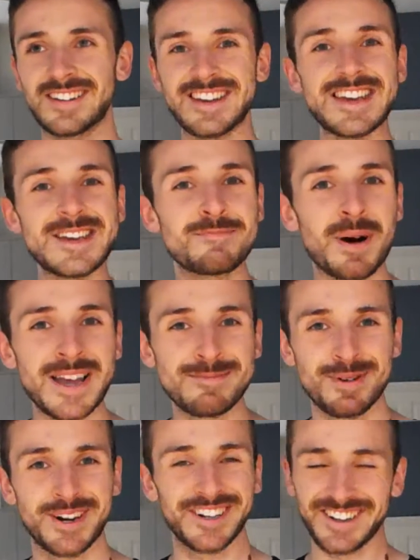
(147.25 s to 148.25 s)

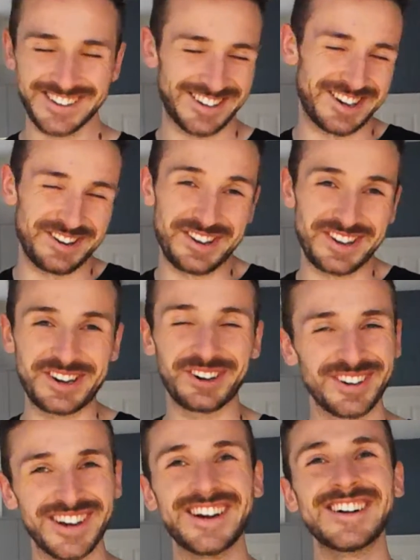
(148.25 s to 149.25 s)
e-paper, I don't know what you
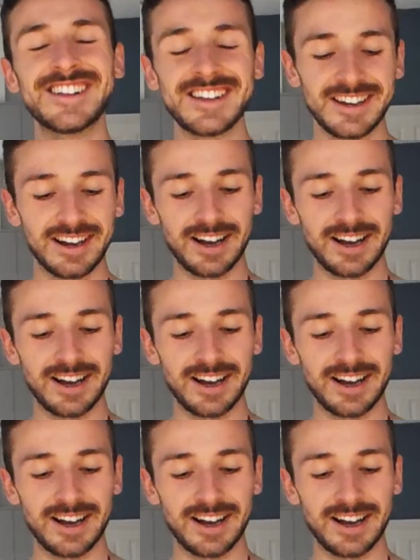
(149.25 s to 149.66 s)
call it.